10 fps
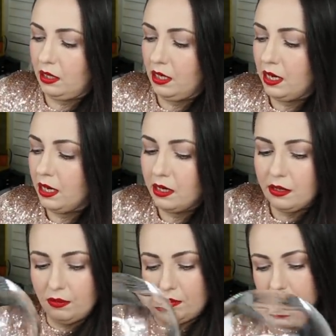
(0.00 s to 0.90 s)

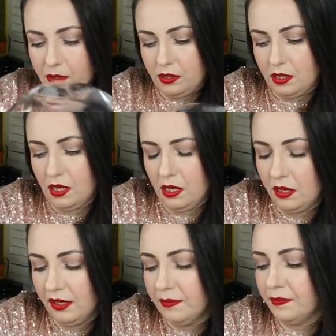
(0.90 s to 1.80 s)
here, oops,
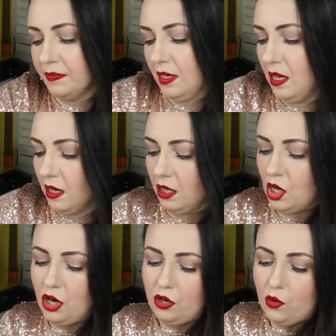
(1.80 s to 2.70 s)

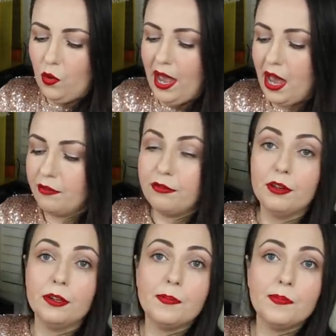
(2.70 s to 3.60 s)
here you have
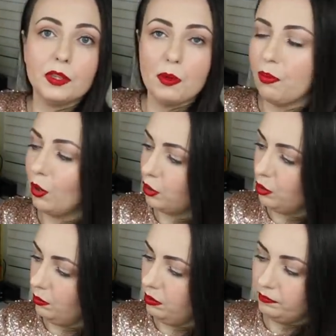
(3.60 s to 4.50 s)
the
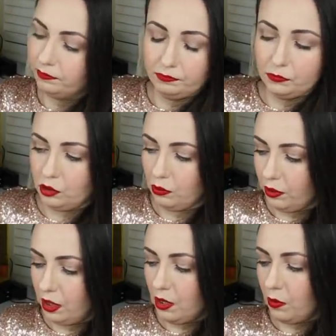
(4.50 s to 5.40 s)
bottom. So
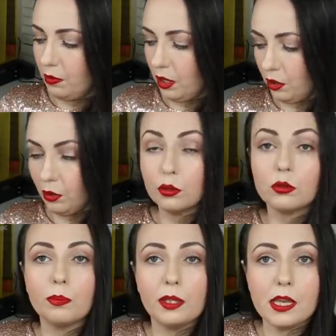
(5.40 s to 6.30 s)
here we are
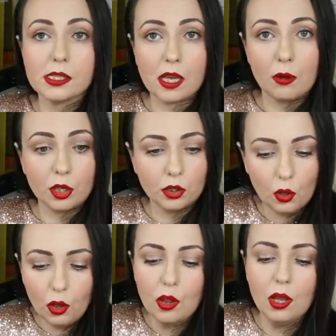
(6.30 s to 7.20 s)
going to place our
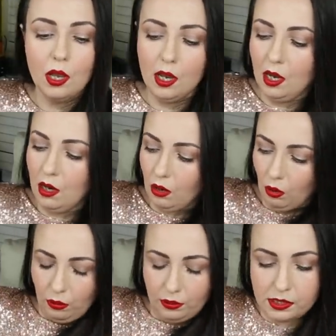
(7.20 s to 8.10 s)
dough,
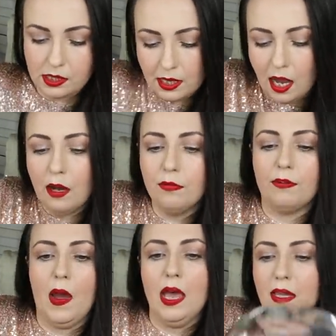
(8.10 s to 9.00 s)
all the
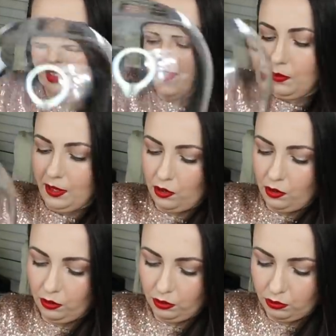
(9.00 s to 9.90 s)
stuff, and then we're
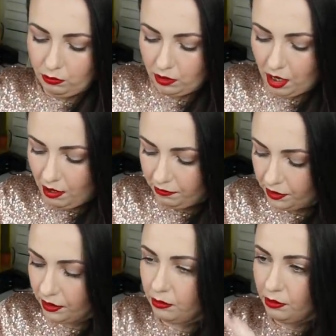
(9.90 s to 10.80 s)
going to
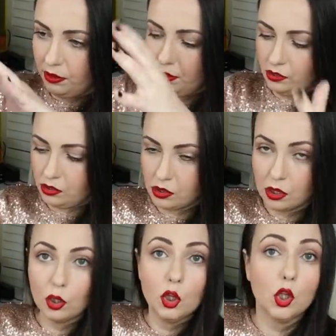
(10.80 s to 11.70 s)
cover it with this
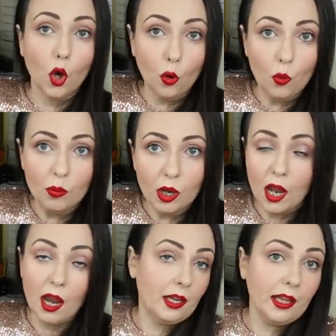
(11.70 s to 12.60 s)
dome
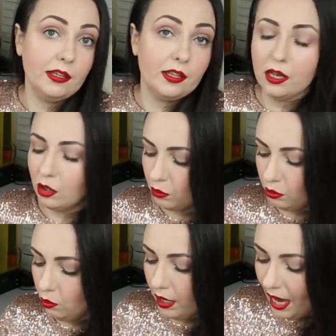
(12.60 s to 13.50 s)
and I think it
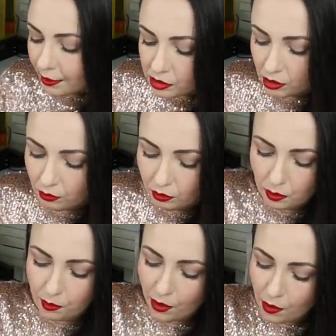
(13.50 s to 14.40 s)
would look
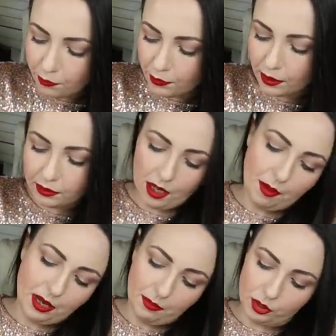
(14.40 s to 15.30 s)
absolutely perfect.
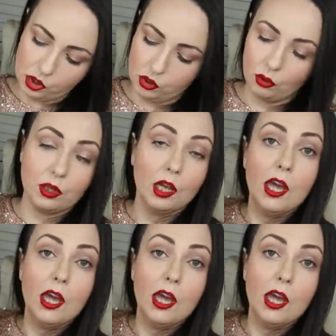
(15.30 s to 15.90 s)
Yeah, maybe it's not